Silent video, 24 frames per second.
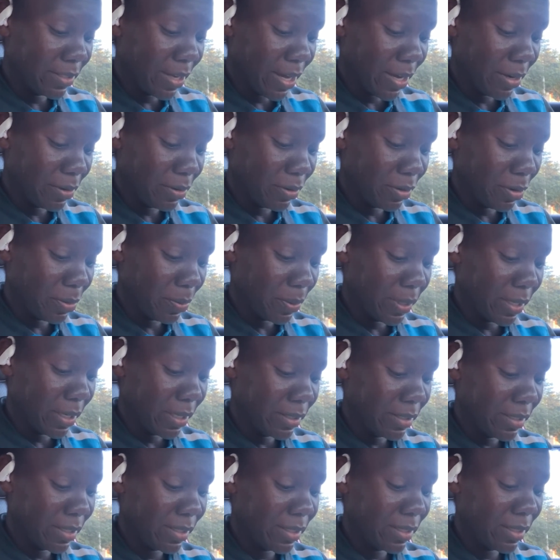So I don't know what
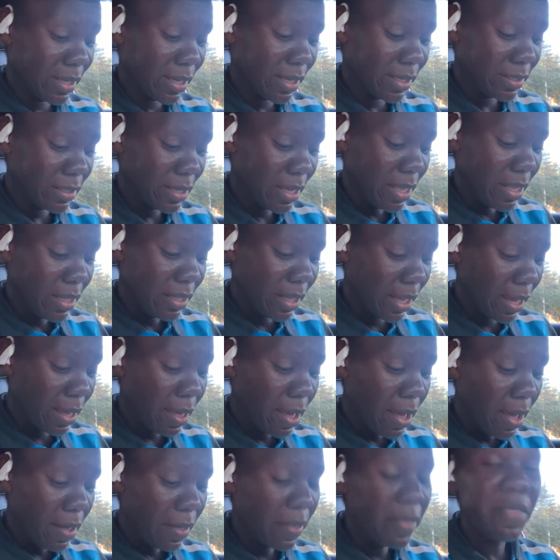else it says. Like
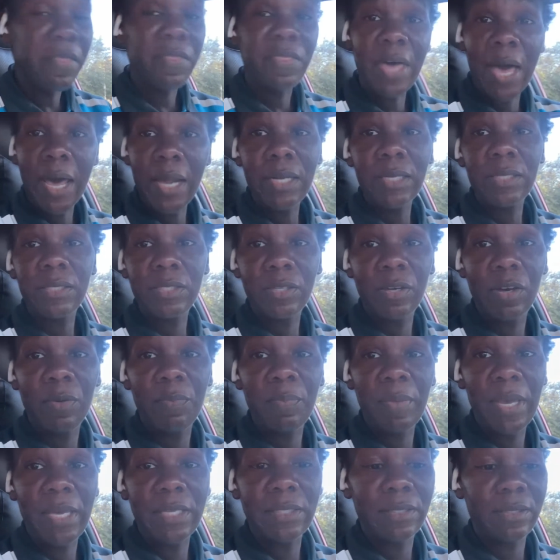that is so
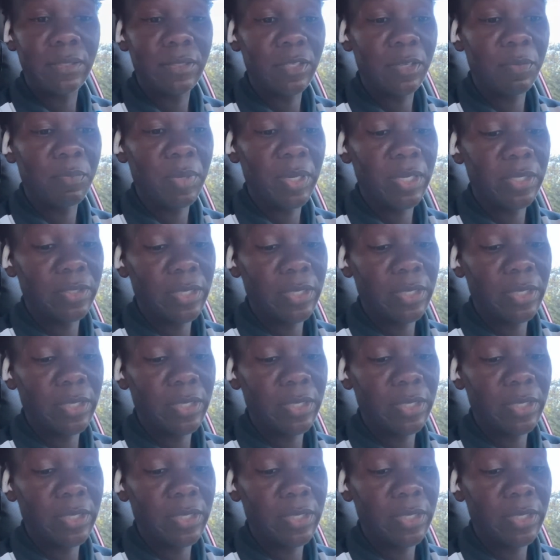amazing to me.